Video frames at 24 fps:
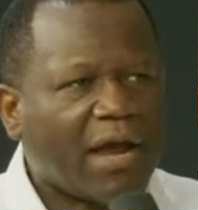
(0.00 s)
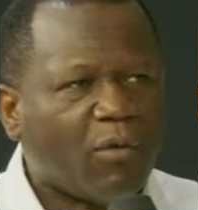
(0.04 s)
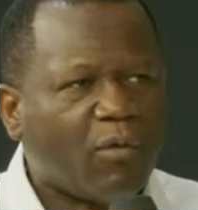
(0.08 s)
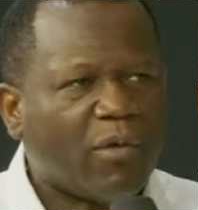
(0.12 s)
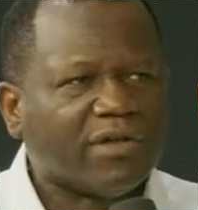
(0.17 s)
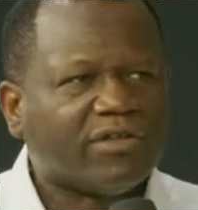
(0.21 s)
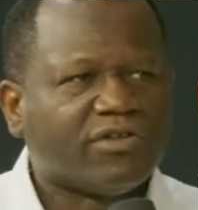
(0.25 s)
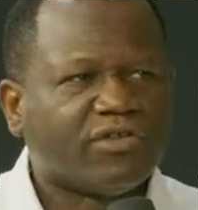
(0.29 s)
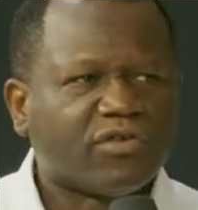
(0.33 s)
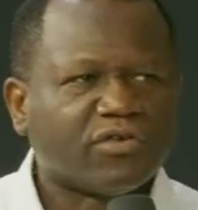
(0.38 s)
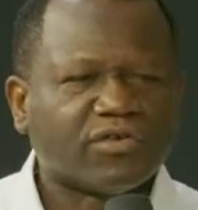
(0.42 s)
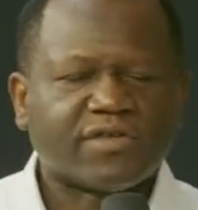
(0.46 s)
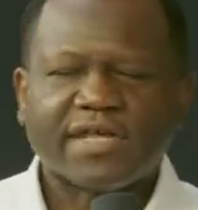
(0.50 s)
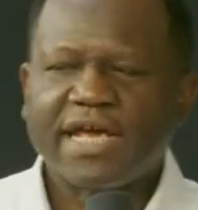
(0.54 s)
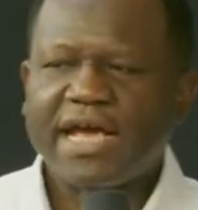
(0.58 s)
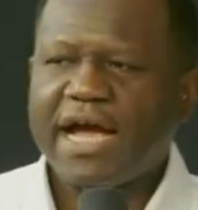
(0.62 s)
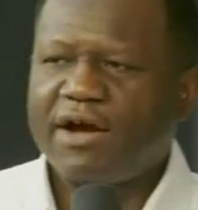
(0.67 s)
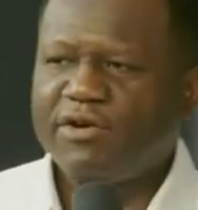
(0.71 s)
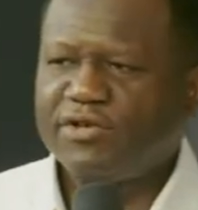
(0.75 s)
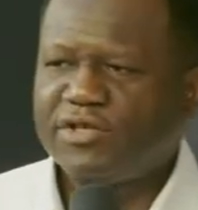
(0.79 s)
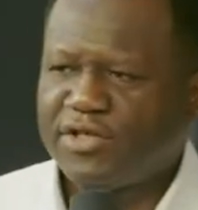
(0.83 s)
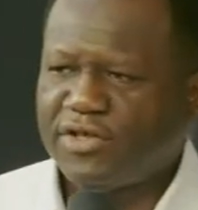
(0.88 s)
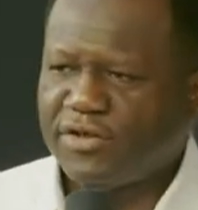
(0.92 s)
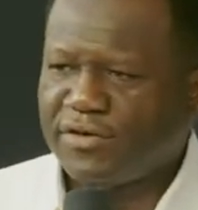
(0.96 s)
want you to see
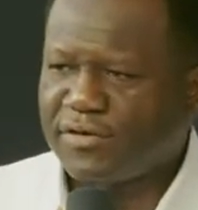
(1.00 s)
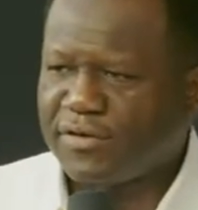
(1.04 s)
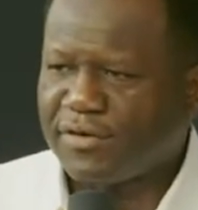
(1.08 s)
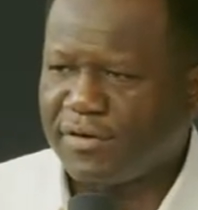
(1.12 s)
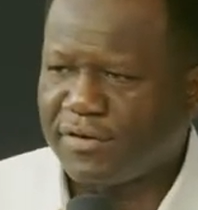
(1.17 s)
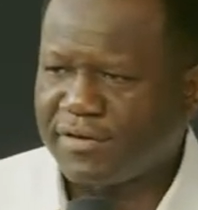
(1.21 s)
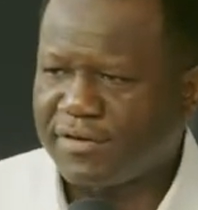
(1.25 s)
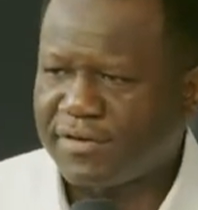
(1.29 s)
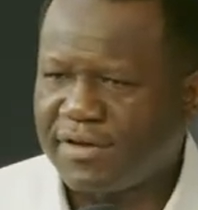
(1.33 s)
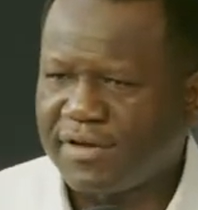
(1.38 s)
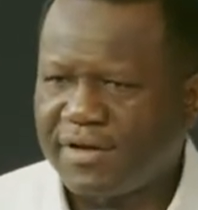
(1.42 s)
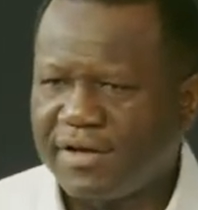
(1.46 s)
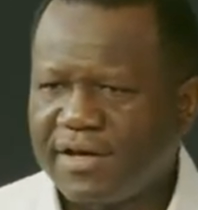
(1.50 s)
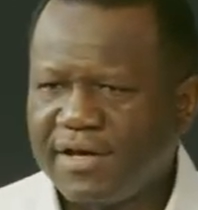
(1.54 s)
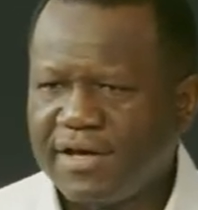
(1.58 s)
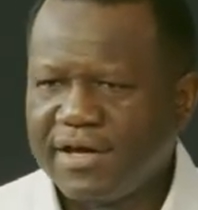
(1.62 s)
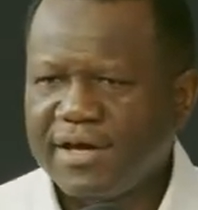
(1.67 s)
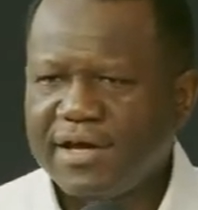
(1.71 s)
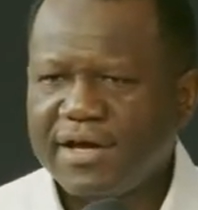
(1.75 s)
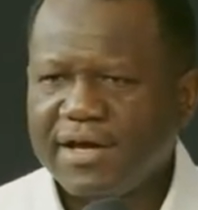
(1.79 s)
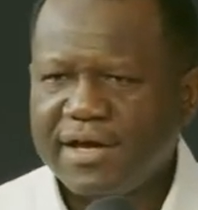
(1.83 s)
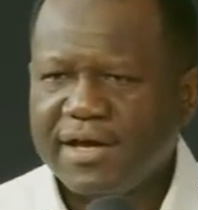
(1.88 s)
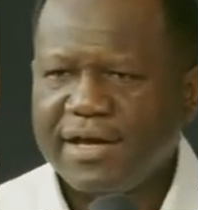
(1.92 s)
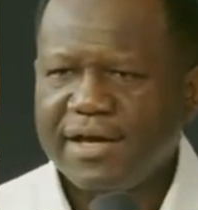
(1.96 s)
how Jesus
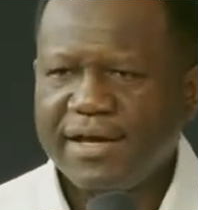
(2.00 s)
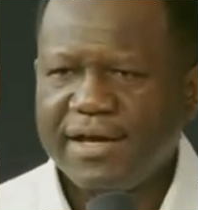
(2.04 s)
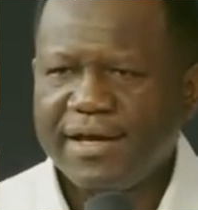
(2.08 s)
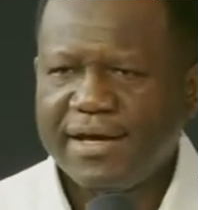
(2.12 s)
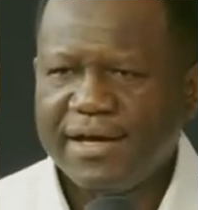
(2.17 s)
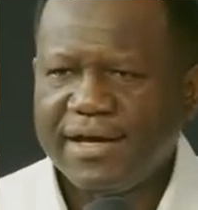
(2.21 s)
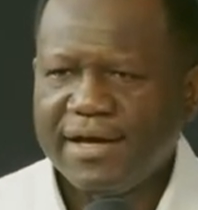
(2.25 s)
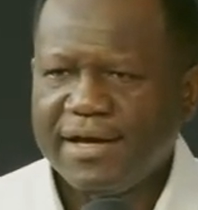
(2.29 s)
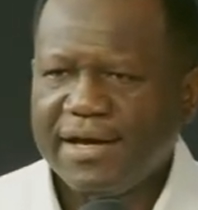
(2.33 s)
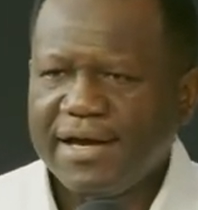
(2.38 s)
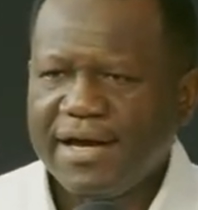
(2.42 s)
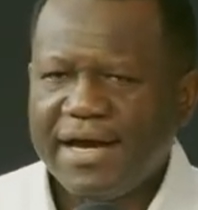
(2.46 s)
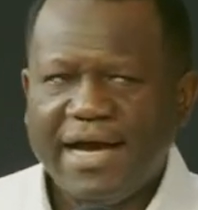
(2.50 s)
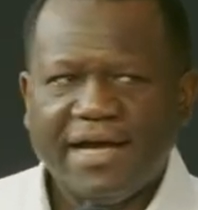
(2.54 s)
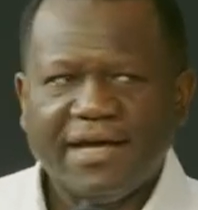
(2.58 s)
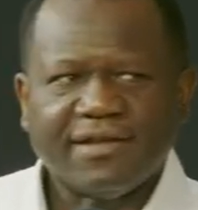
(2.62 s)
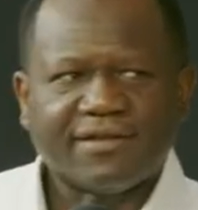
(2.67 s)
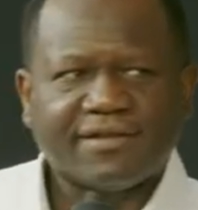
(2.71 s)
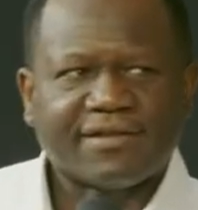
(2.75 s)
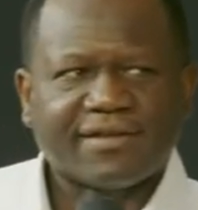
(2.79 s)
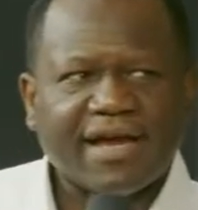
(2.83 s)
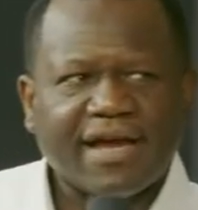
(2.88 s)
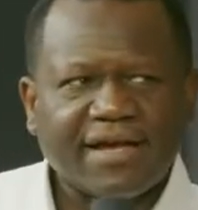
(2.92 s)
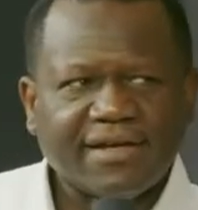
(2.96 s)

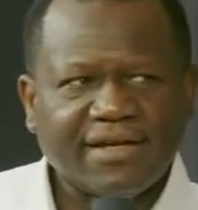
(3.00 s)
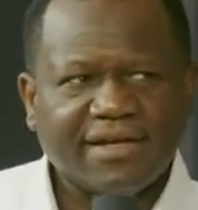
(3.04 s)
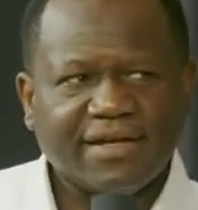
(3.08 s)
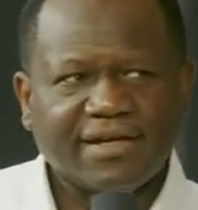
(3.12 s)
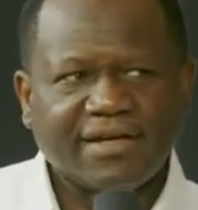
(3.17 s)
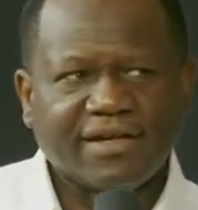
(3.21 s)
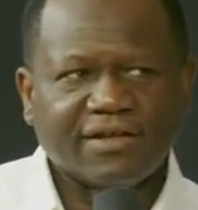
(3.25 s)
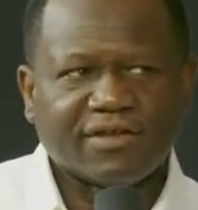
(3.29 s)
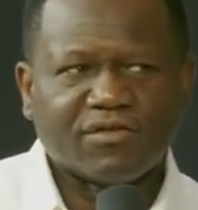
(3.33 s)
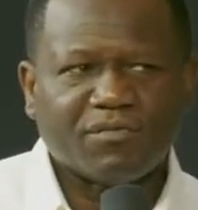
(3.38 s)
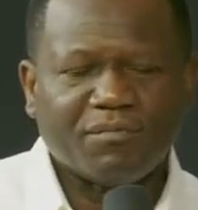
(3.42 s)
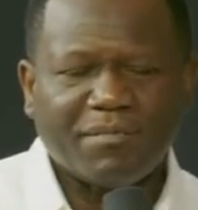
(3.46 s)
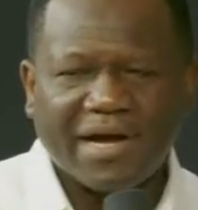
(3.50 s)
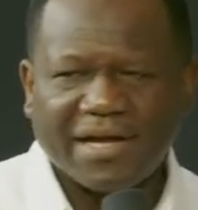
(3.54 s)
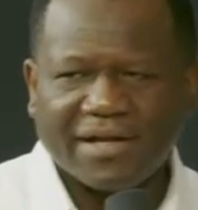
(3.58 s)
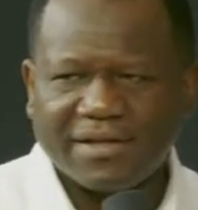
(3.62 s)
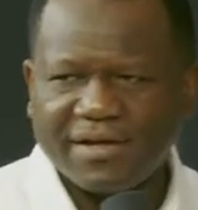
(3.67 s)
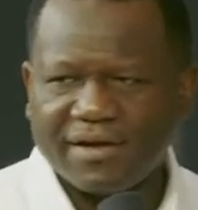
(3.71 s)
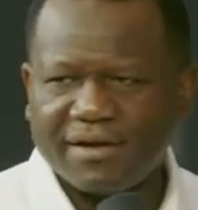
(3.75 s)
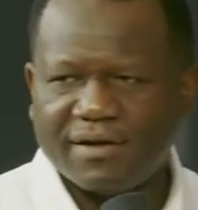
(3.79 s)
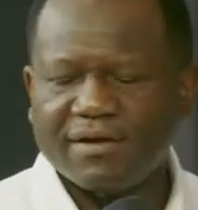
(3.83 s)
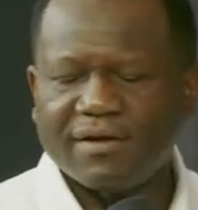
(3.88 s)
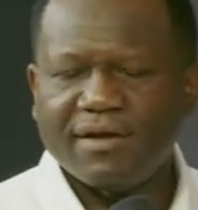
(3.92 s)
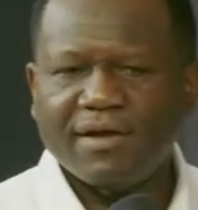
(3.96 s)
answered in this
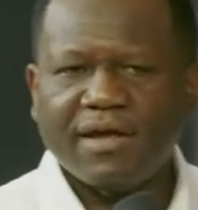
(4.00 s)
matter.